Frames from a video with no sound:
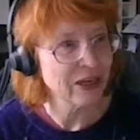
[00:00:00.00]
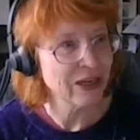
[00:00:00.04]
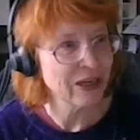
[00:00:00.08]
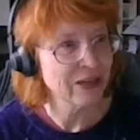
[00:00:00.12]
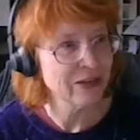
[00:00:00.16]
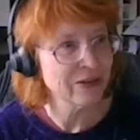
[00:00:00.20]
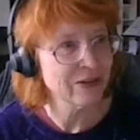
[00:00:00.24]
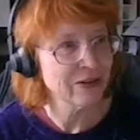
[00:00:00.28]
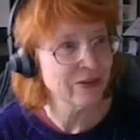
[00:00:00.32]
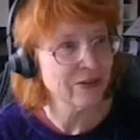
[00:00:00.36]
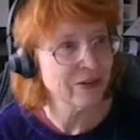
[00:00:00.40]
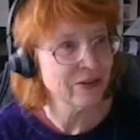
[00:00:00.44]

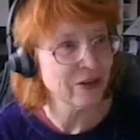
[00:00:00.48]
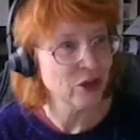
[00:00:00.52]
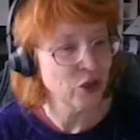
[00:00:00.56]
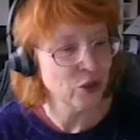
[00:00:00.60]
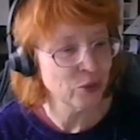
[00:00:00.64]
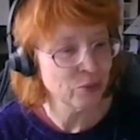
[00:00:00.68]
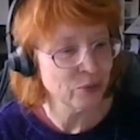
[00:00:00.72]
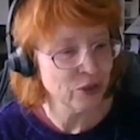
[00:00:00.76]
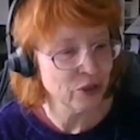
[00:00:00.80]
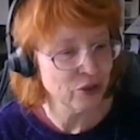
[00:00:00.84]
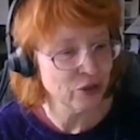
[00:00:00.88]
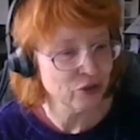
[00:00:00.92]
and
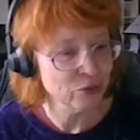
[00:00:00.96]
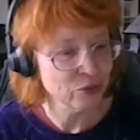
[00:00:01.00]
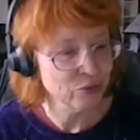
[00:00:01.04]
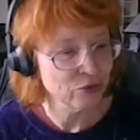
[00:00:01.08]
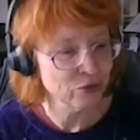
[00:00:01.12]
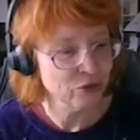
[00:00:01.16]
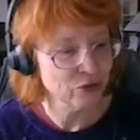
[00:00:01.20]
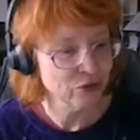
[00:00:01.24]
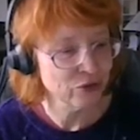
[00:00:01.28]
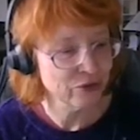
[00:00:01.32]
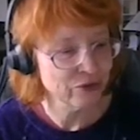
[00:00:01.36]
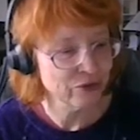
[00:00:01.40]
open it up
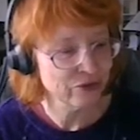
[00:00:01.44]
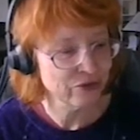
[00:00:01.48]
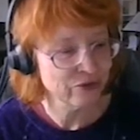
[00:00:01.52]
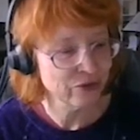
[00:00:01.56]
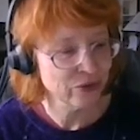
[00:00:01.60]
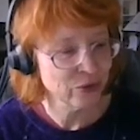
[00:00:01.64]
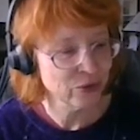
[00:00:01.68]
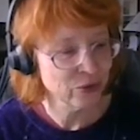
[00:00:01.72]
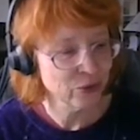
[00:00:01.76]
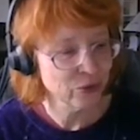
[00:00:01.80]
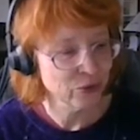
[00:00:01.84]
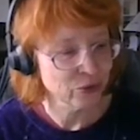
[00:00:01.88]
to the
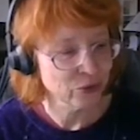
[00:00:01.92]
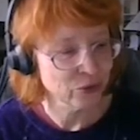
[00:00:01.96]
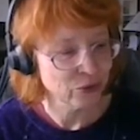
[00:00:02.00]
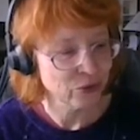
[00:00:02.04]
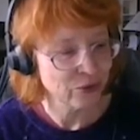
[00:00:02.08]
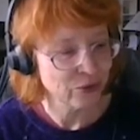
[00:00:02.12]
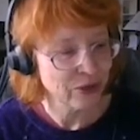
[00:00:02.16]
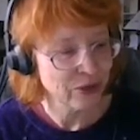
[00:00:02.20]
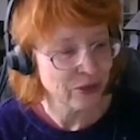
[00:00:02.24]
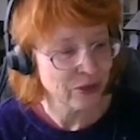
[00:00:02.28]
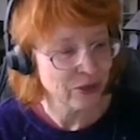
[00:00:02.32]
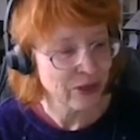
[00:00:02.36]

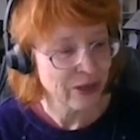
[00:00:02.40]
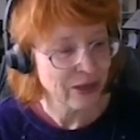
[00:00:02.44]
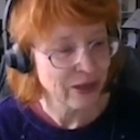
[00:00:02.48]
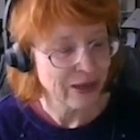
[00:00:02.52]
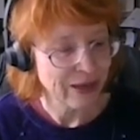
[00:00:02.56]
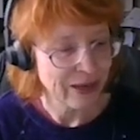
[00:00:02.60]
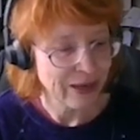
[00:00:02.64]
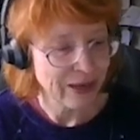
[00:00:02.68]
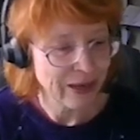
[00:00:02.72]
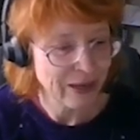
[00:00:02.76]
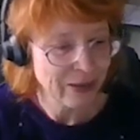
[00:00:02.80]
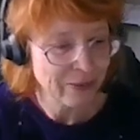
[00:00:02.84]
floor.
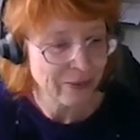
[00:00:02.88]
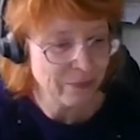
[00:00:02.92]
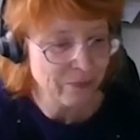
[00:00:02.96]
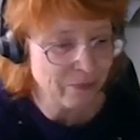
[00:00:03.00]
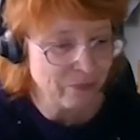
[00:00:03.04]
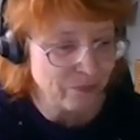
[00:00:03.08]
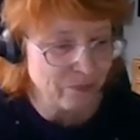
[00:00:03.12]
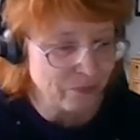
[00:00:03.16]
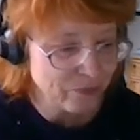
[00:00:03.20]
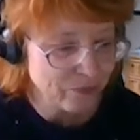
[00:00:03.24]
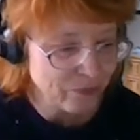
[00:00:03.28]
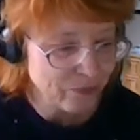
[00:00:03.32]

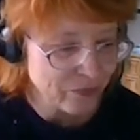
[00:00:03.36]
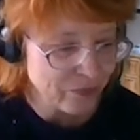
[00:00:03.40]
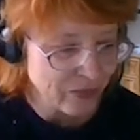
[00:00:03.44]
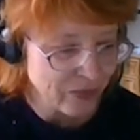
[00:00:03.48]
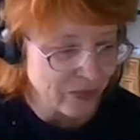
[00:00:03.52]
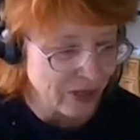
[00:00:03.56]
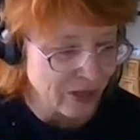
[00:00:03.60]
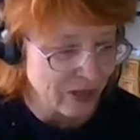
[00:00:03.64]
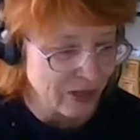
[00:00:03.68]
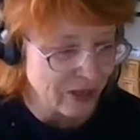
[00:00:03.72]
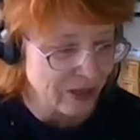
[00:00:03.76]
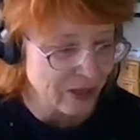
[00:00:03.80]
And
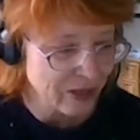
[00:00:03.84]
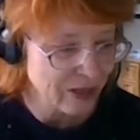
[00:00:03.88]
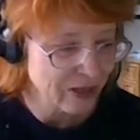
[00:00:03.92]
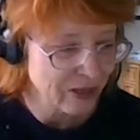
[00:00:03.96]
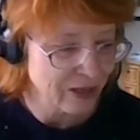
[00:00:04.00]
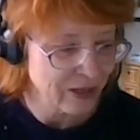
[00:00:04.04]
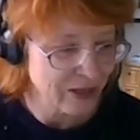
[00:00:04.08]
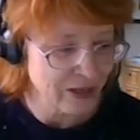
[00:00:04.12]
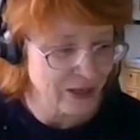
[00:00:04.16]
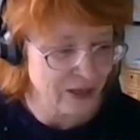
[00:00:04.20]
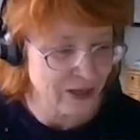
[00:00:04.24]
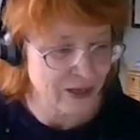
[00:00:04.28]

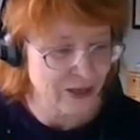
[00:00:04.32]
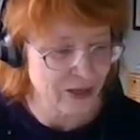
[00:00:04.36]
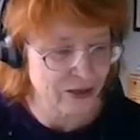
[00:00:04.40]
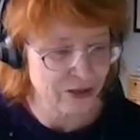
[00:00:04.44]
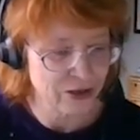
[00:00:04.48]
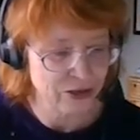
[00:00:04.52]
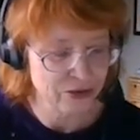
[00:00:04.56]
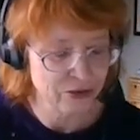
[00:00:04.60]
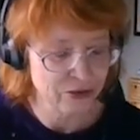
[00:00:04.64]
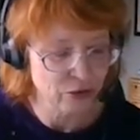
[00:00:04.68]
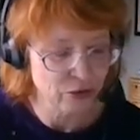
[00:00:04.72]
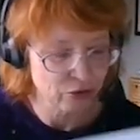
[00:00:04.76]

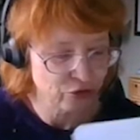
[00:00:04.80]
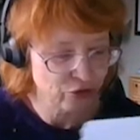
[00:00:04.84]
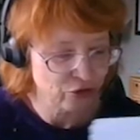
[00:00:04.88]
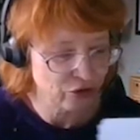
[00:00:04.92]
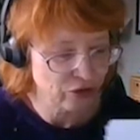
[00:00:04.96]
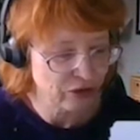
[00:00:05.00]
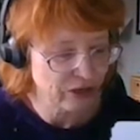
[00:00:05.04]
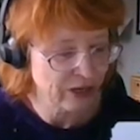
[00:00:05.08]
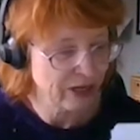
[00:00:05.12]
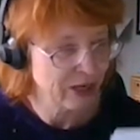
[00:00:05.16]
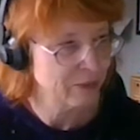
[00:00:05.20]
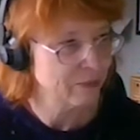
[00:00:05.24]
I'm not
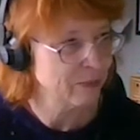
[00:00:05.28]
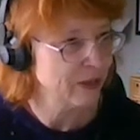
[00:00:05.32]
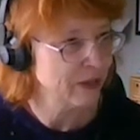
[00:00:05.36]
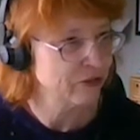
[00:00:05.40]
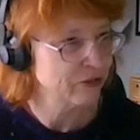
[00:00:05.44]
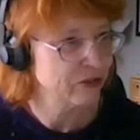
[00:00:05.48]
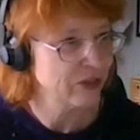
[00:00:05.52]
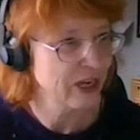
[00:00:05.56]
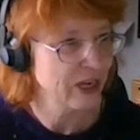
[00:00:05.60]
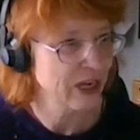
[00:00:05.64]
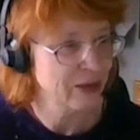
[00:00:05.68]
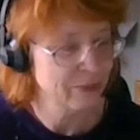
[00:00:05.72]
sure how
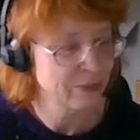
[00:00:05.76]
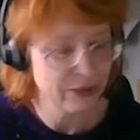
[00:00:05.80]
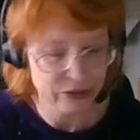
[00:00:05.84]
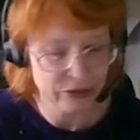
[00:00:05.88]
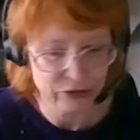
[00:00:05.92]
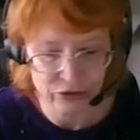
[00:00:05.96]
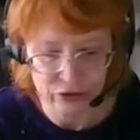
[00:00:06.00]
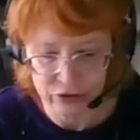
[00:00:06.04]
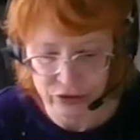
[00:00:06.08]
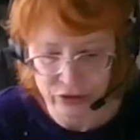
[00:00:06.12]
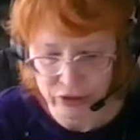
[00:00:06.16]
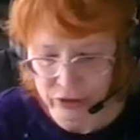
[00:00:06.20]

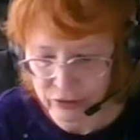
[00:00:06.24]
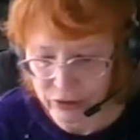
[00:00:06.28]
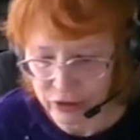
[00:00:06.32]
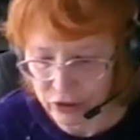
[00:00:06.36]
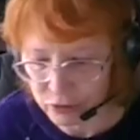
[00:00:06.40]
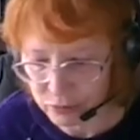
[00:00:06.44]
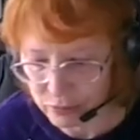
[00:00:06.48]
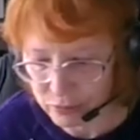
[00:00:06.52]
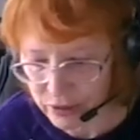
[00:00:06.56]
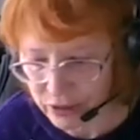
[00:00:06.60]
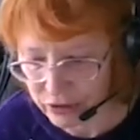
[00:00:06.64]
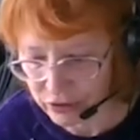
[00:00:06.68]
best to do
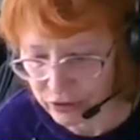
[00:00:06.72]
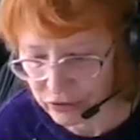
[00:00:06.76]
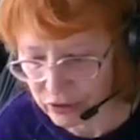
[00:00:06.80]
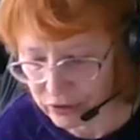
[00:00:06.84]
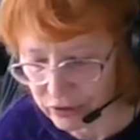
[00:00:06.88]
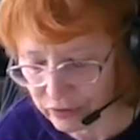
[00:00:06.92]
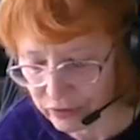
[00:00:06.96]
this because